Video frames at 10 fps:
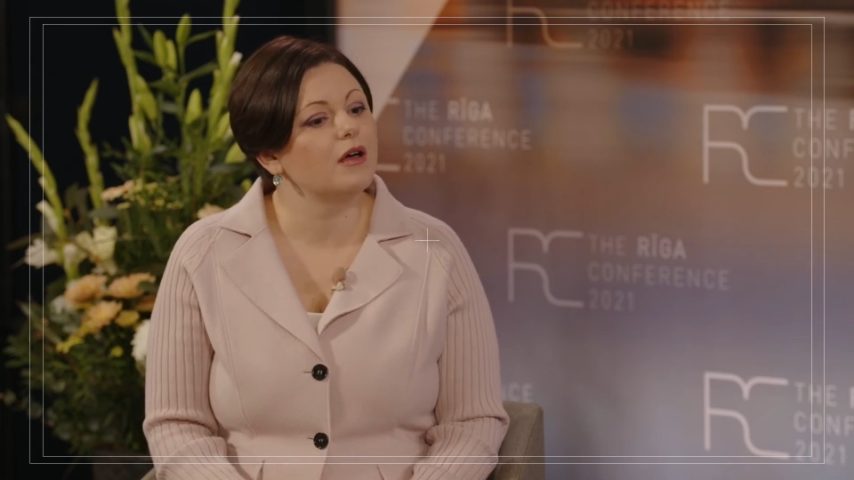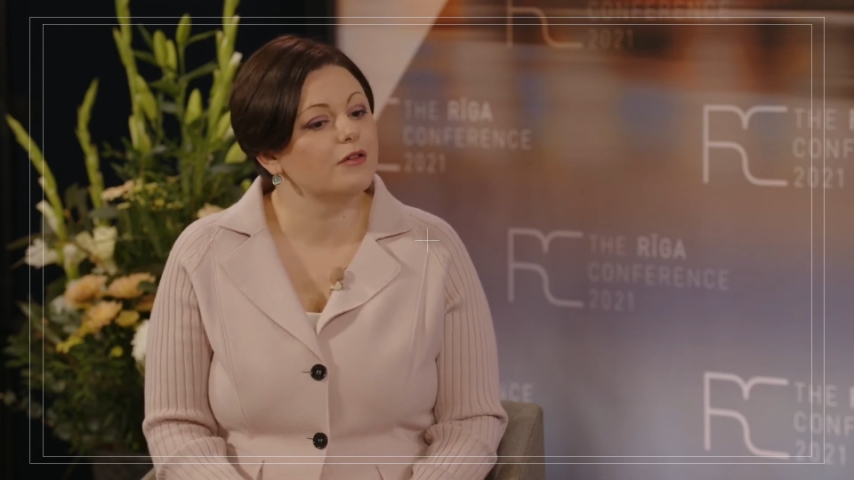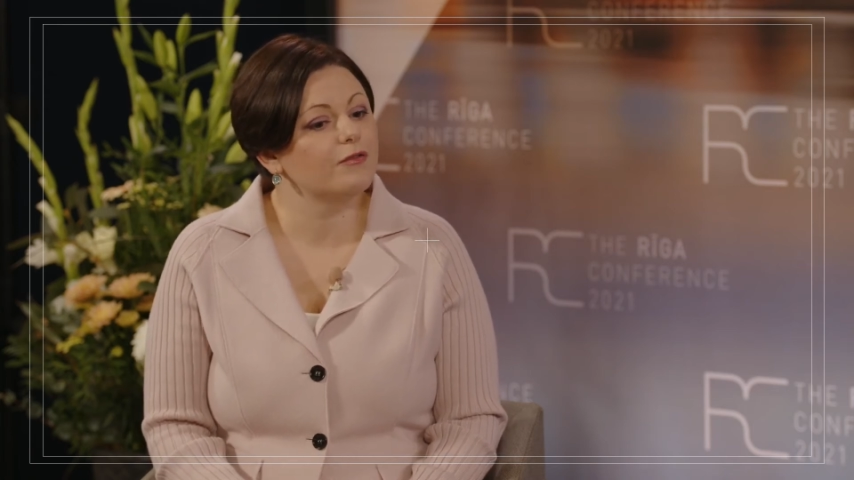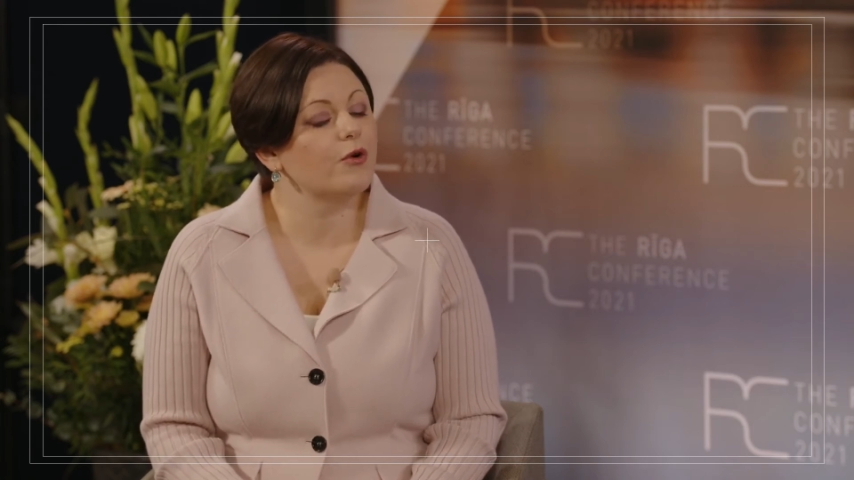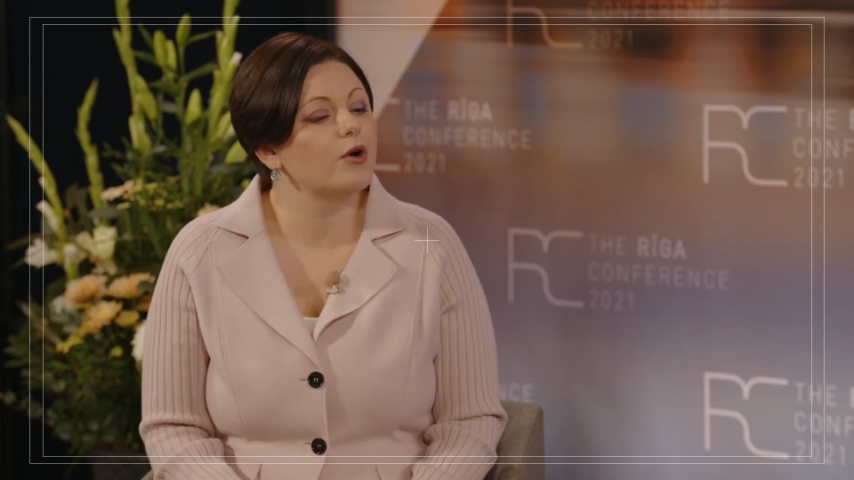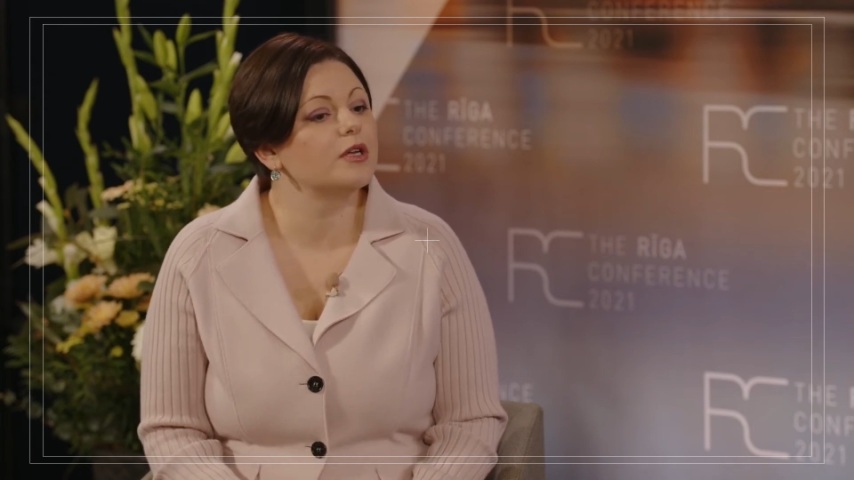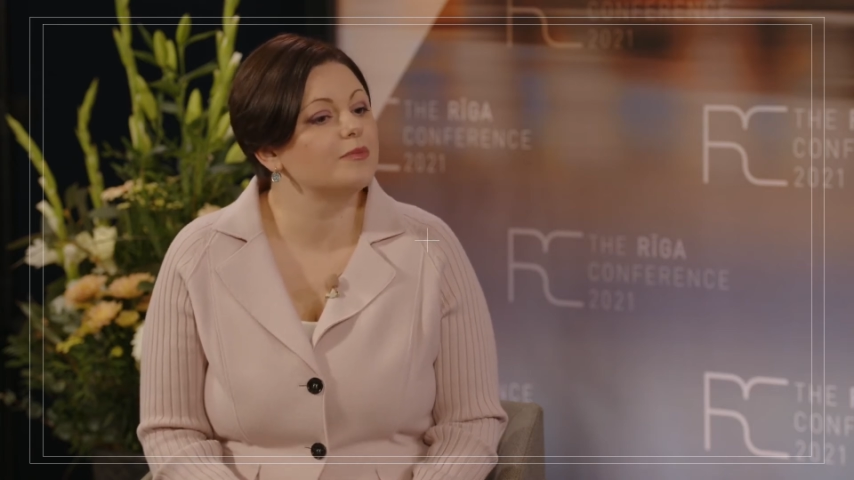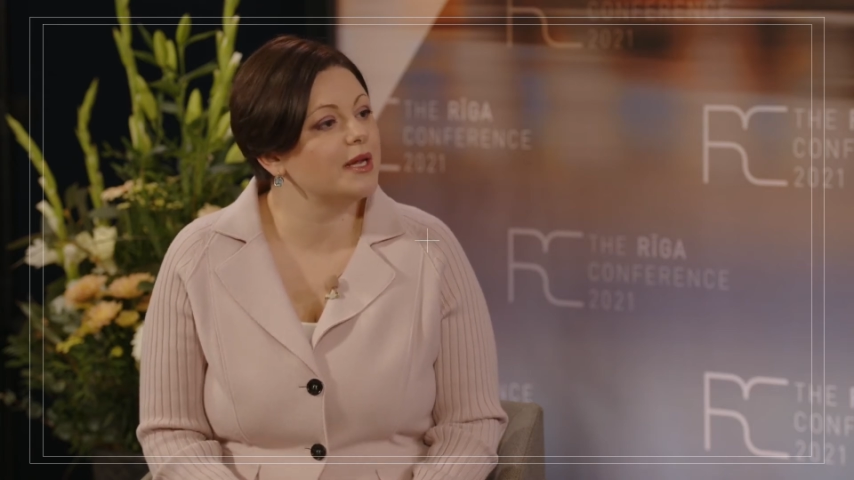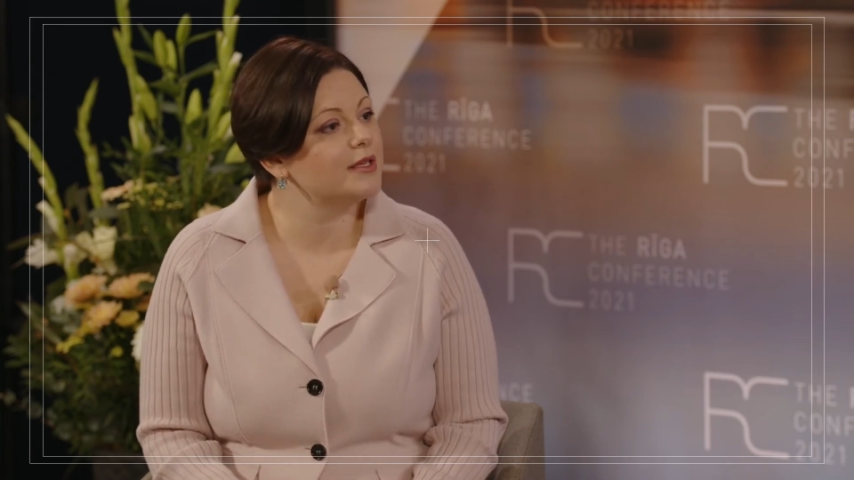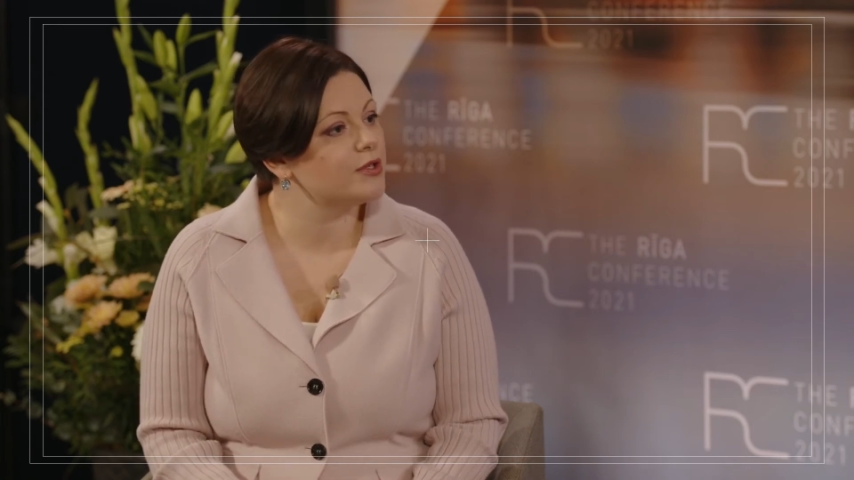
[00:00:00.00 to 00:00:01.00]
foreign
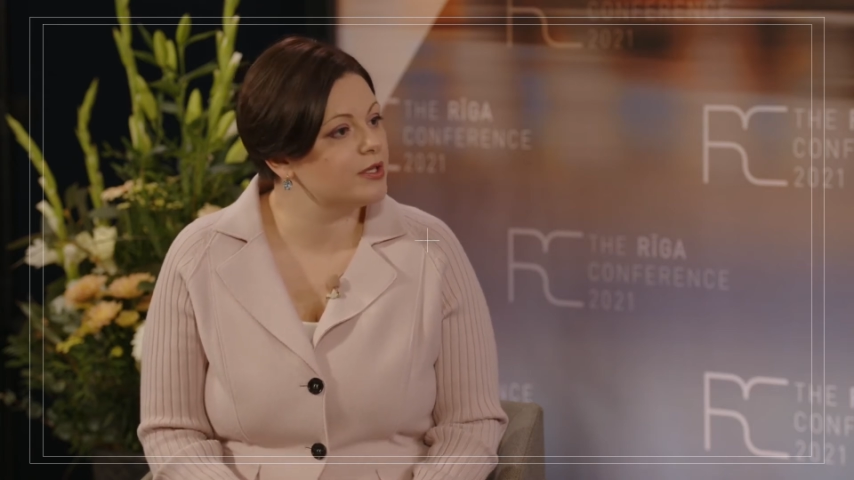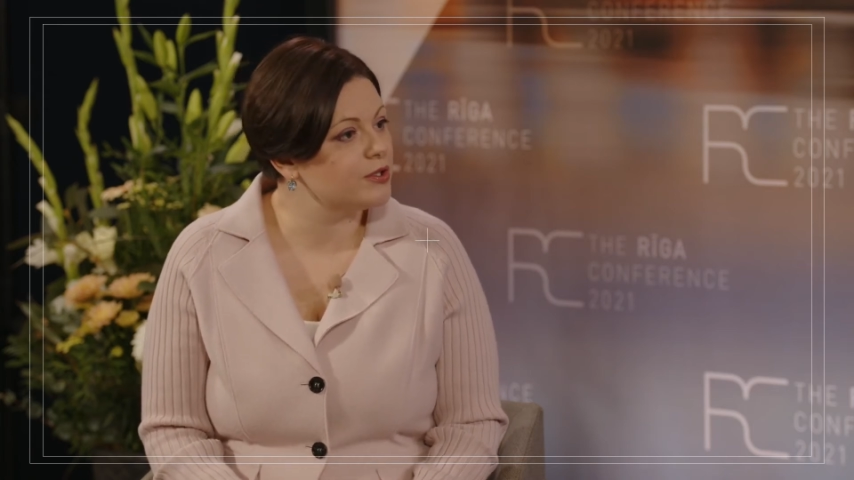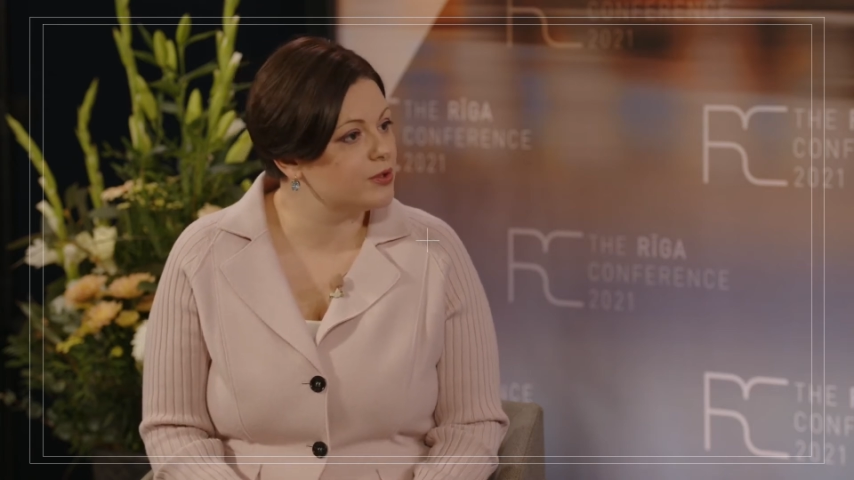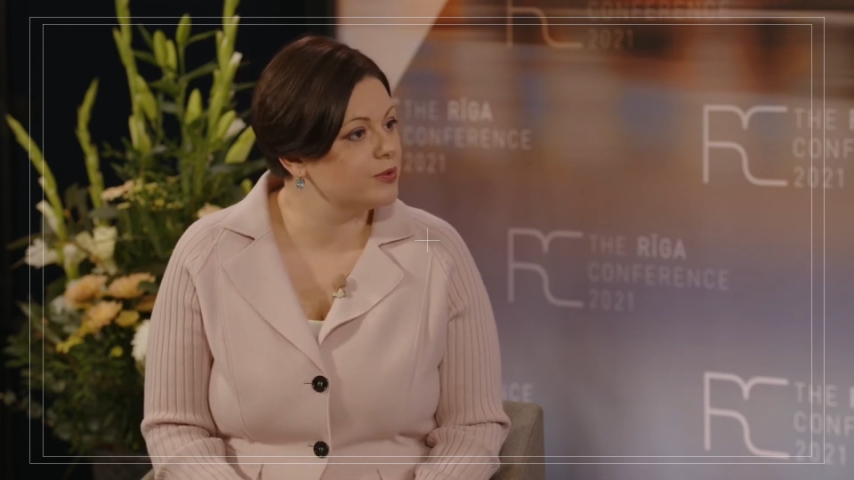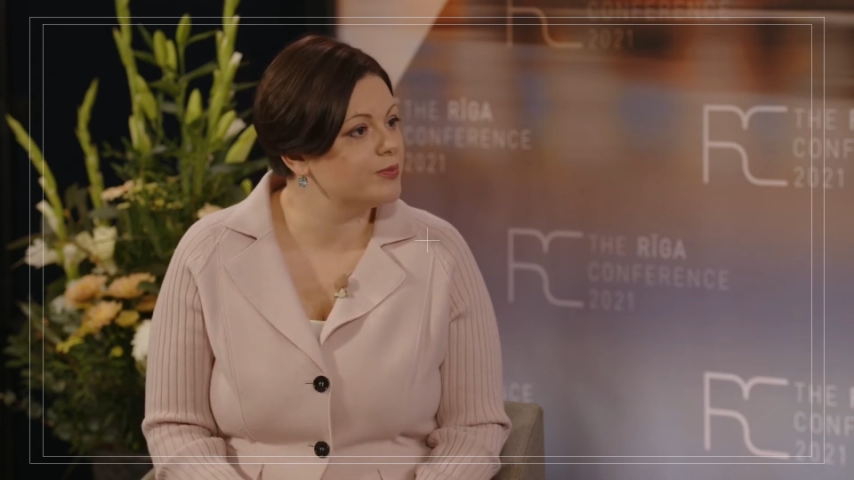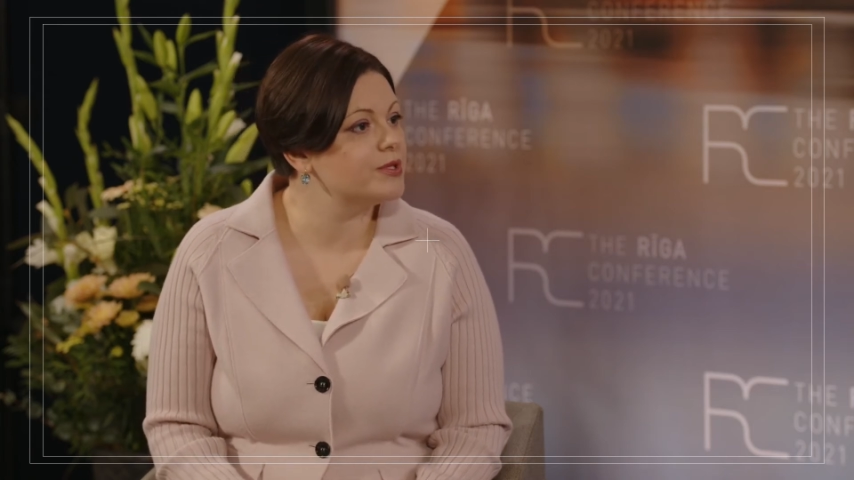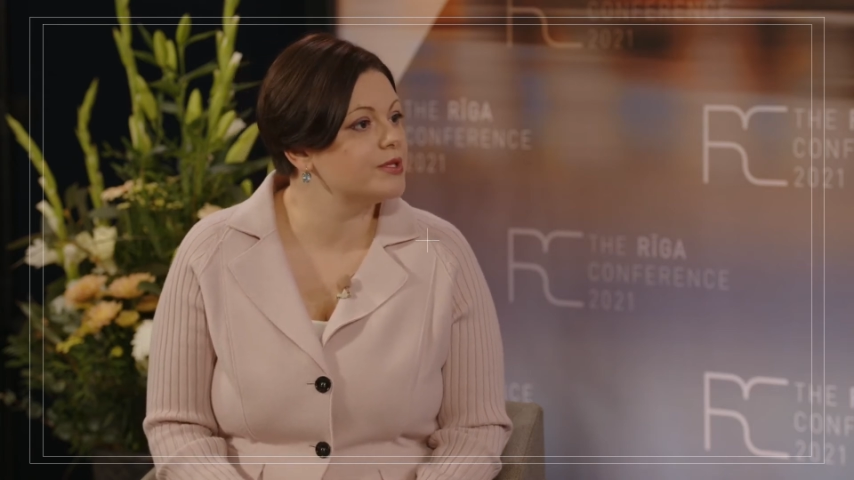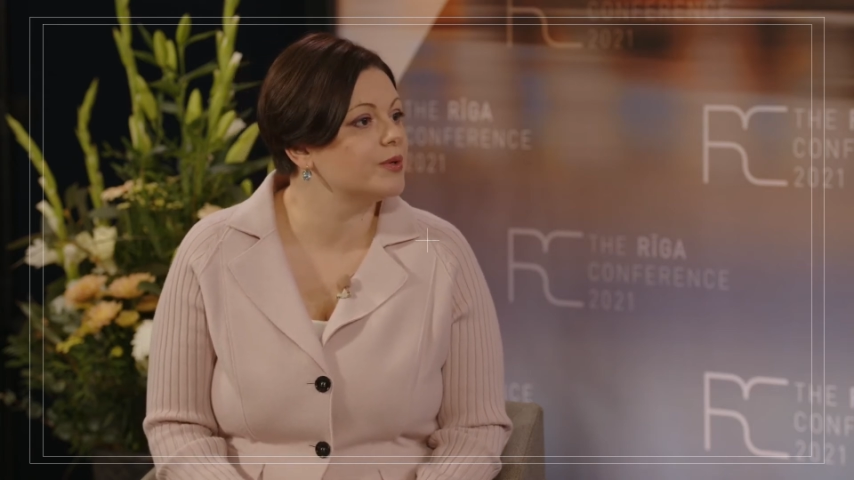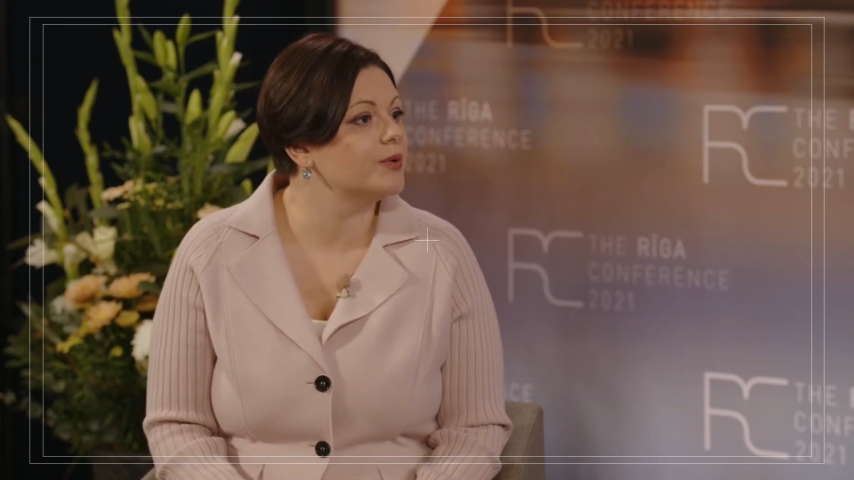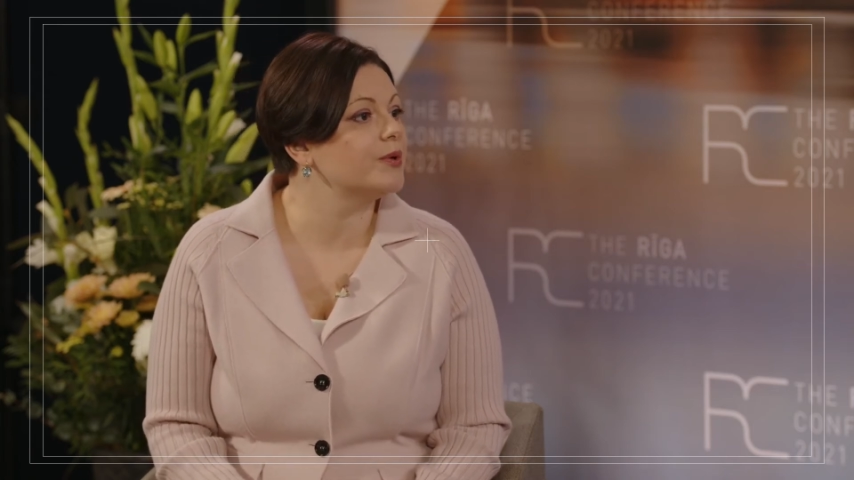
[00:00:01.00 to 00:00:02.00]
military troops